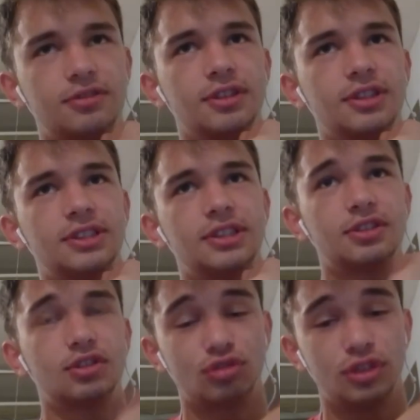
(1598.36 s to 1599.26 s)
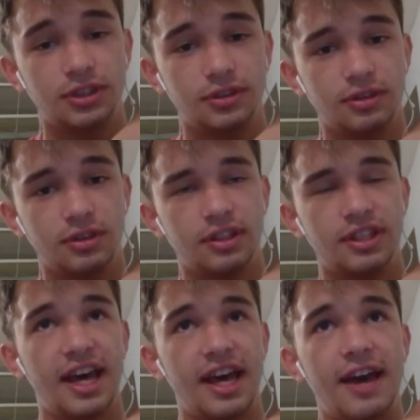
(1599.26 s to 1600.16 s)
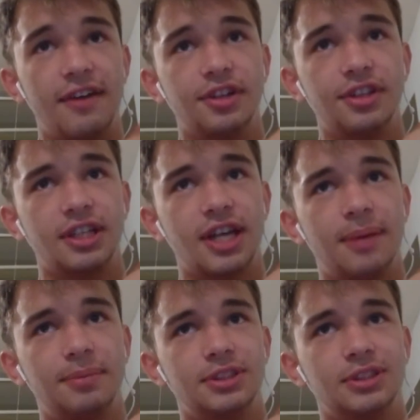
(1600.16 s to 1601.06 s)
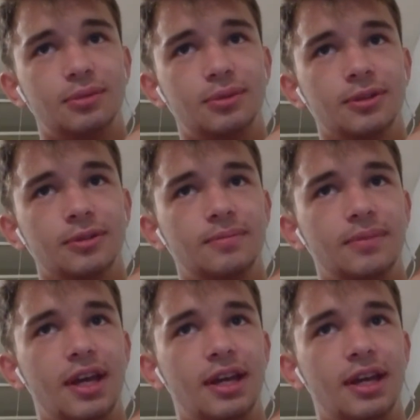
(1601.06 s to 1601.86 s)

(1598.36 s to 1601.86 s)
is there's a reason that everything happens in the world. And